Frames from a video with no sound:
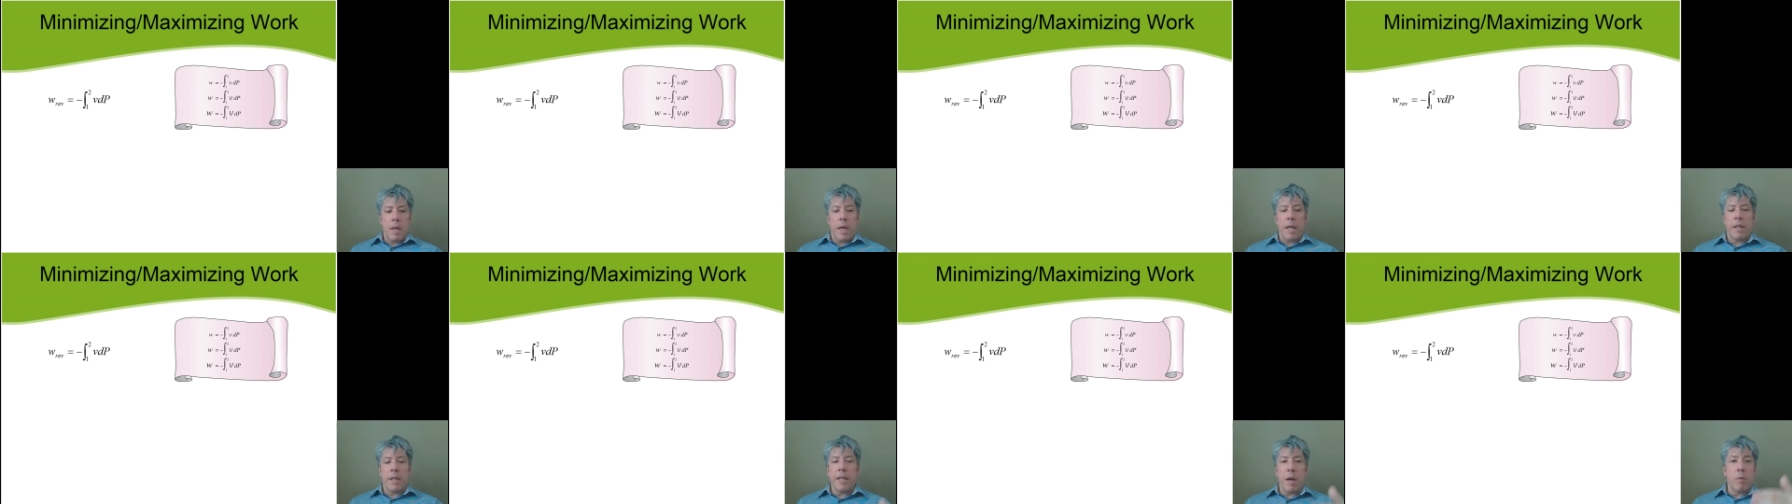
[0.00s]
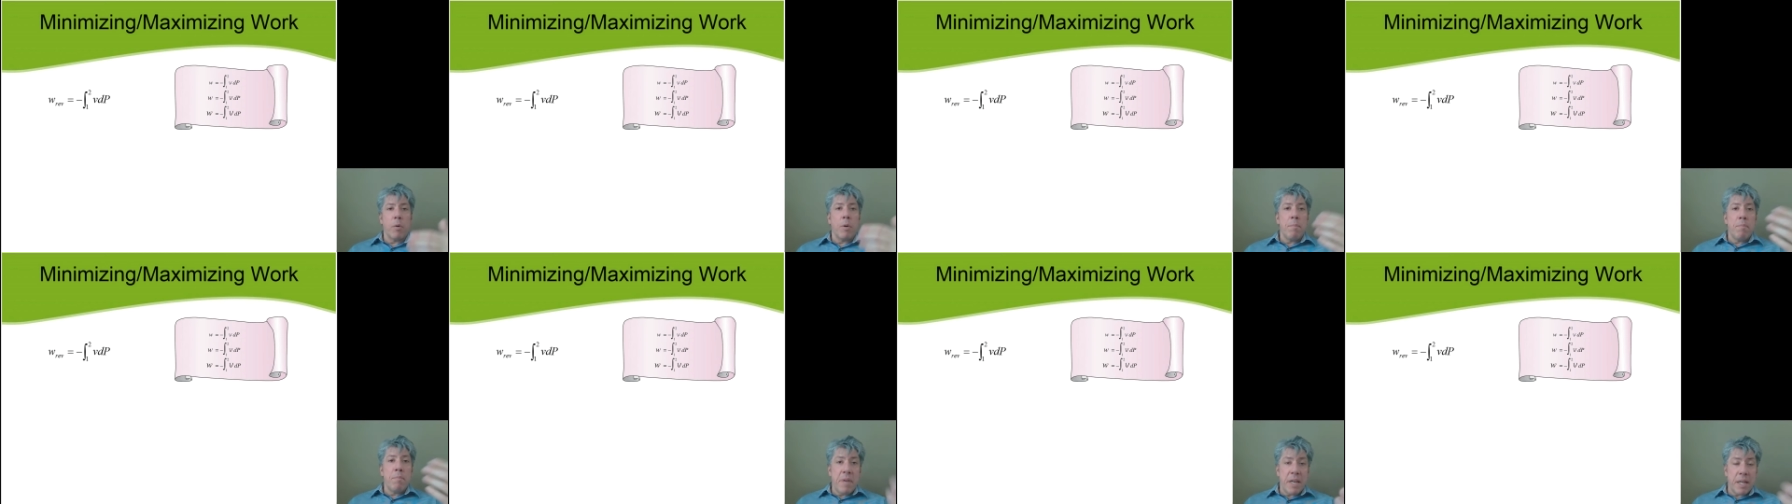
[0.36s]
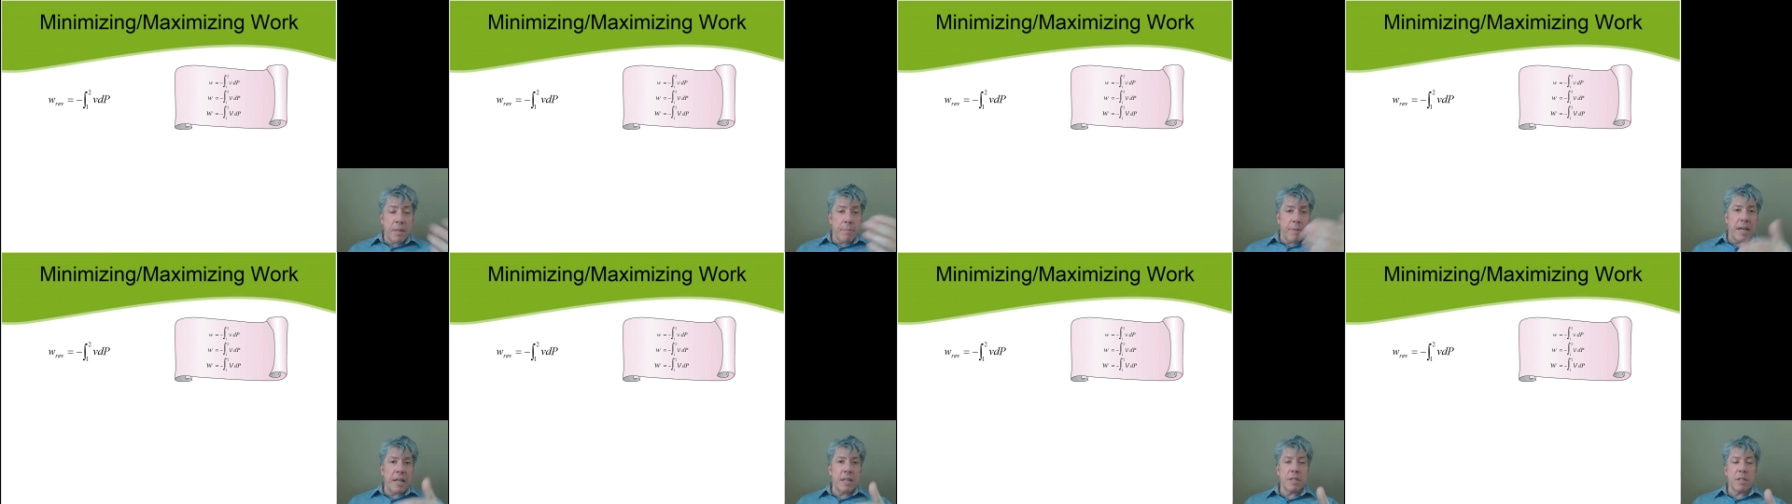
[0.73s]
and that will
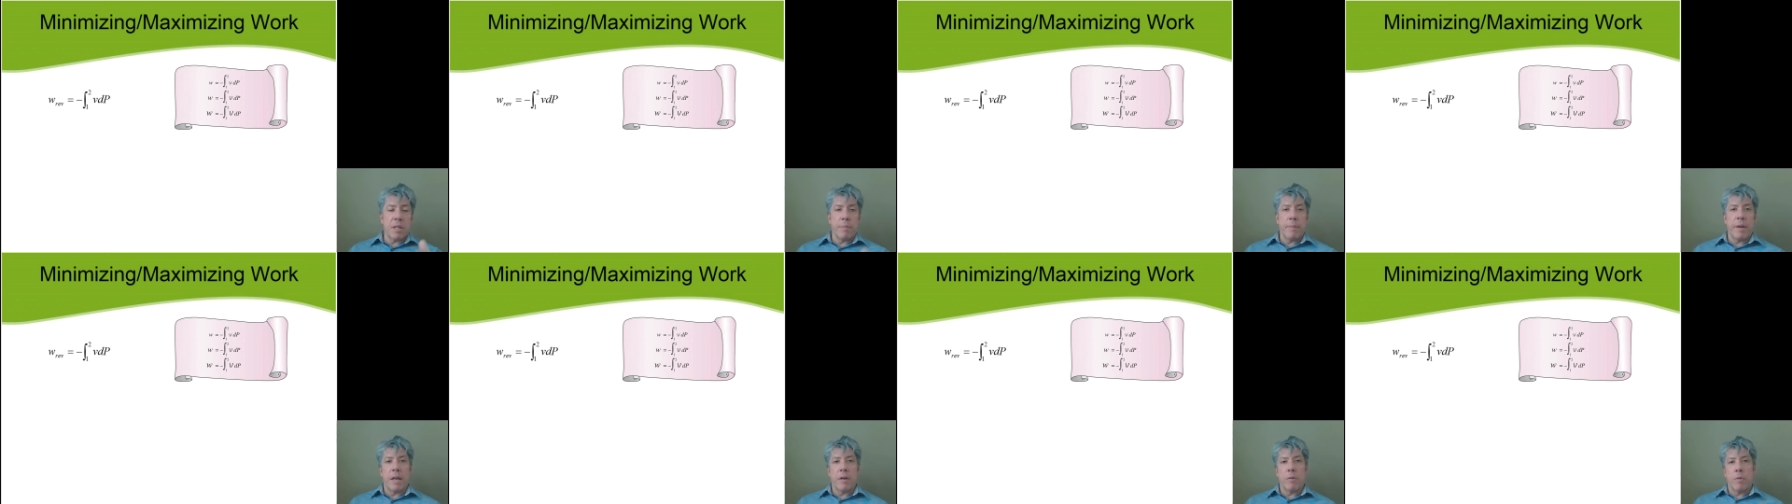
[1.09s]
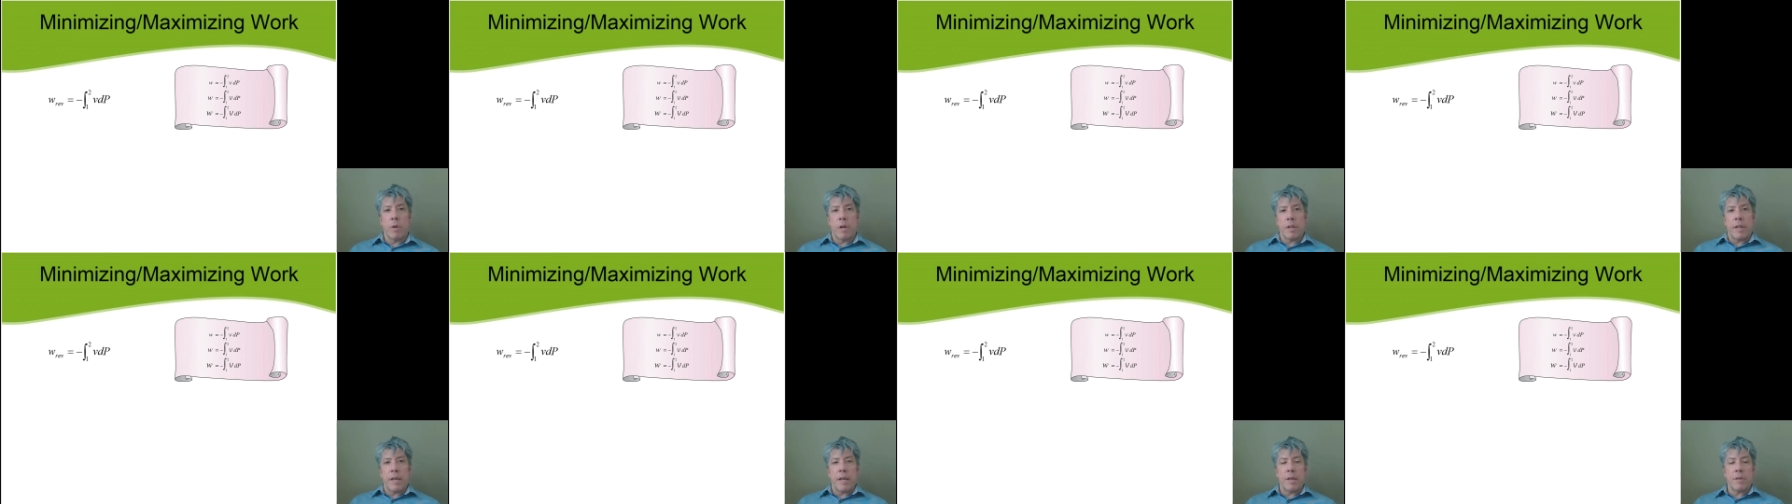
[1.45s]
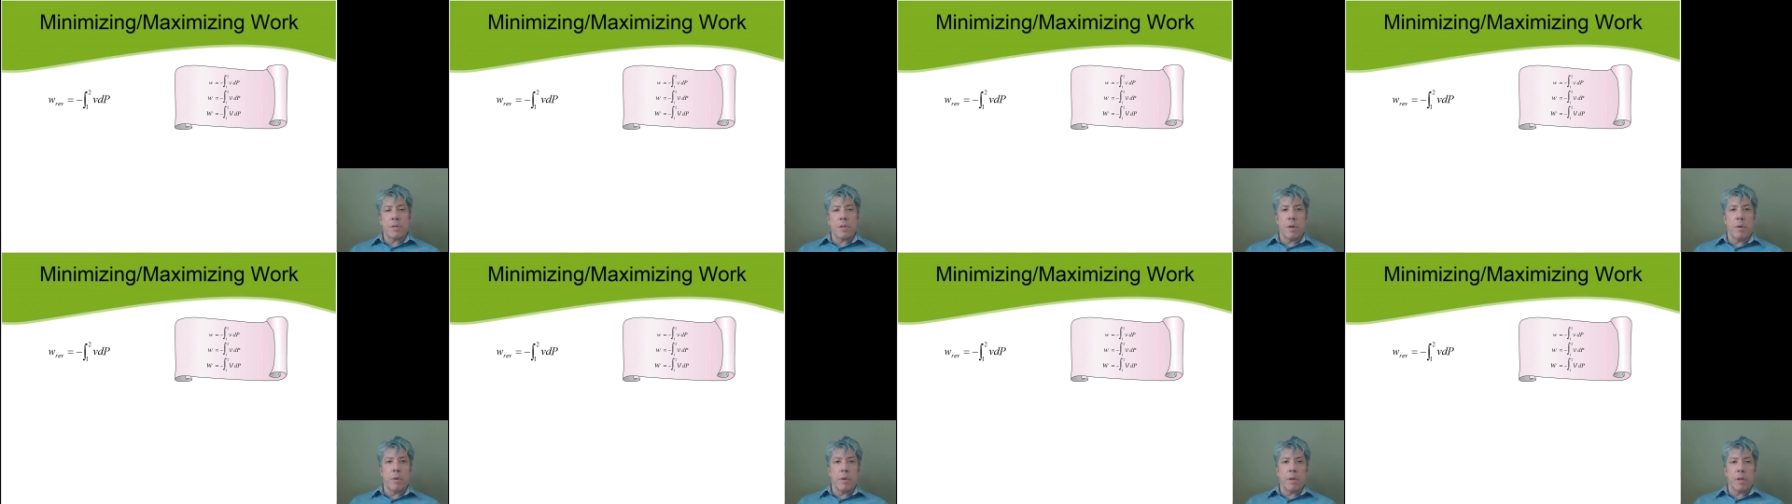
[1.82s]
minimize the amount of work that has
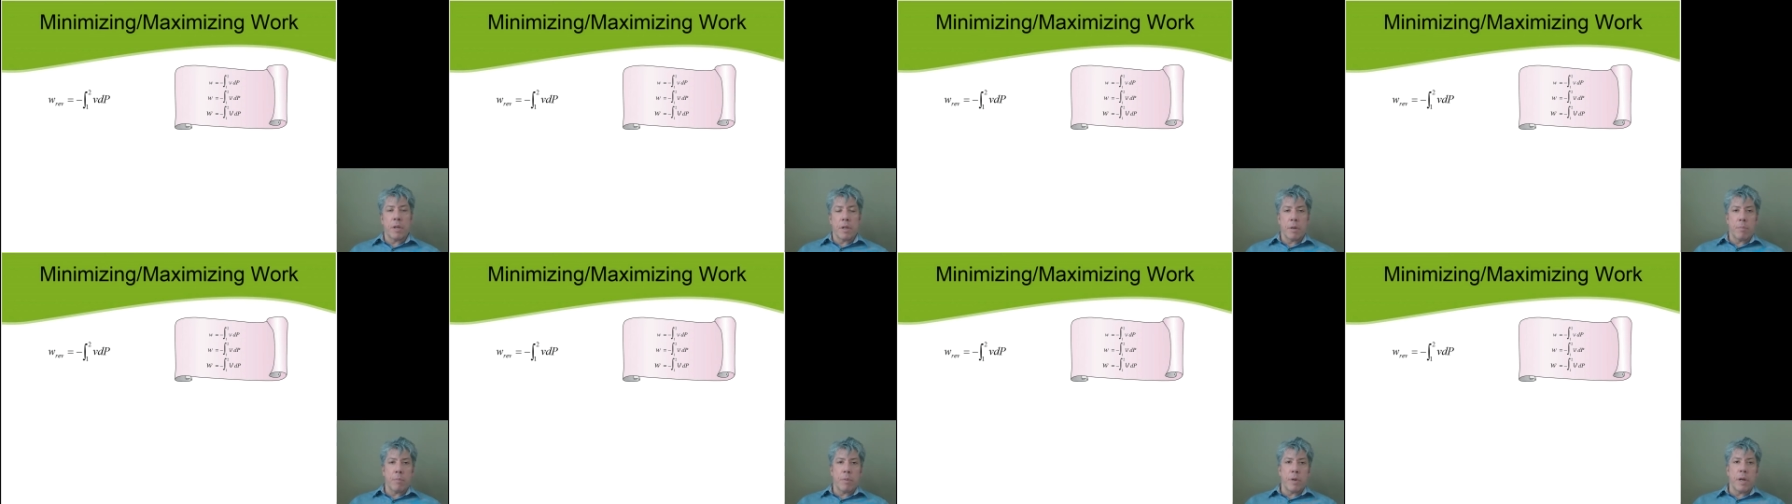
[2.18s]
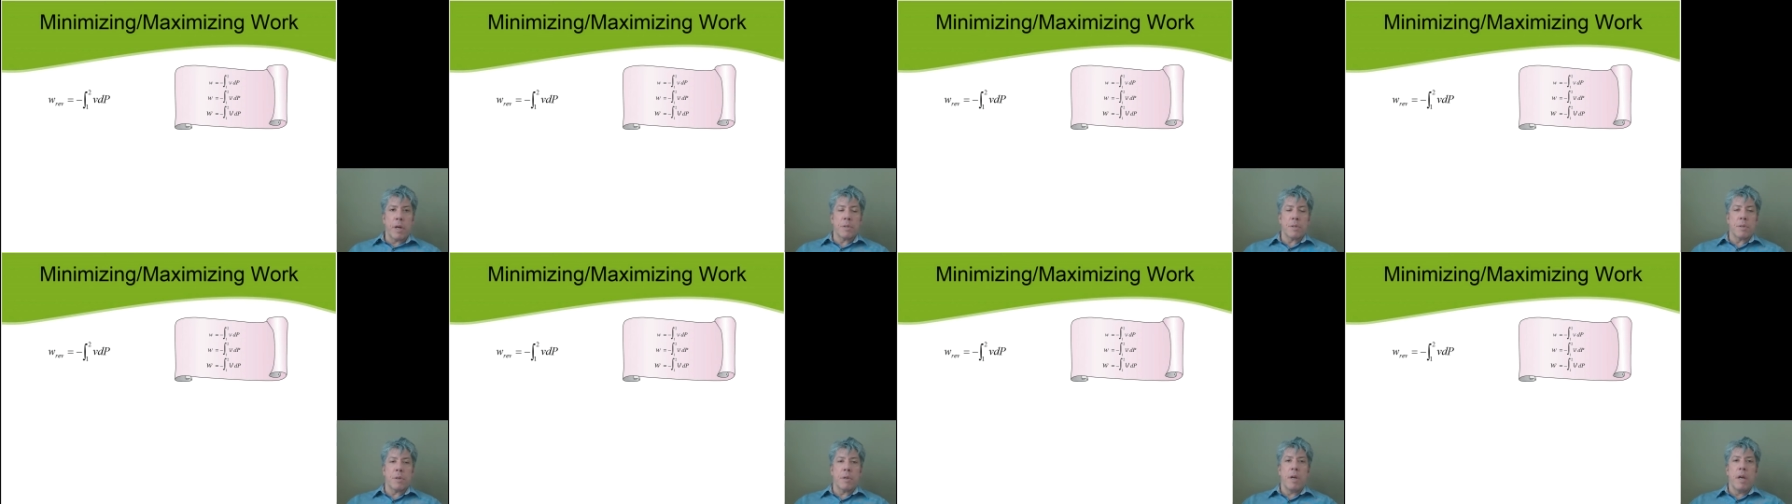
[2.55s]
to go into the compressor.